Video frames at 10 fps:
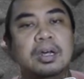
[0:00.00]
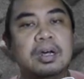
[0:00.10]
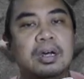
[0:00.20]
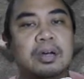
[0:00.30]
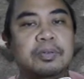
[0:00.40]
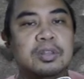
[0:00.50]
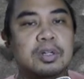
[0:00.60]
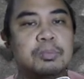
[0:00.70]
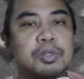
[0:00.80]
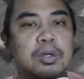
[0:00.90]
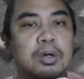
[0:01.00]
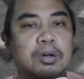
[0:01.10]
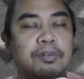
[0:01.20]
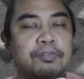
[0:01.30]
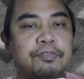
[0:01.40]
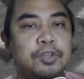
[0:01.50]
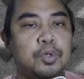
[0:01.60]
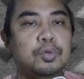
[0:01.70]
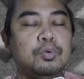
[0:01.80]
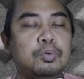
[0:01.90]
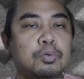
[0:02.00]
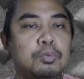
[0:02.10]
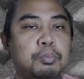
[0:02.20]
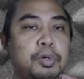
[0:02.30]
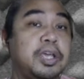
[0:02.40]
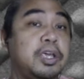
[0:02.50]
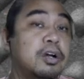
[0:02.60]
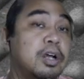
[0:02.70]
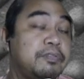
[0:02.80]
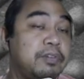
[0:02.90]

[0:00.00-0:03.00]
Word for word: uh, in terms of you bringing her,